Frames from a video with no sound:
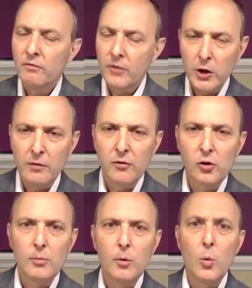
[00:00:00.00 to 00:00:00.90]
very
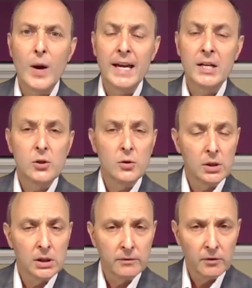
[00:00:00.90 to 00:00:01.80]
affordable way to
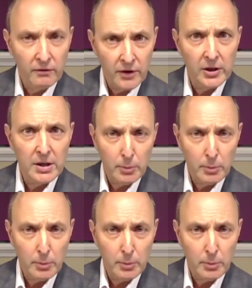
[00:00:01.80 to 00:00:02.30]
deliver very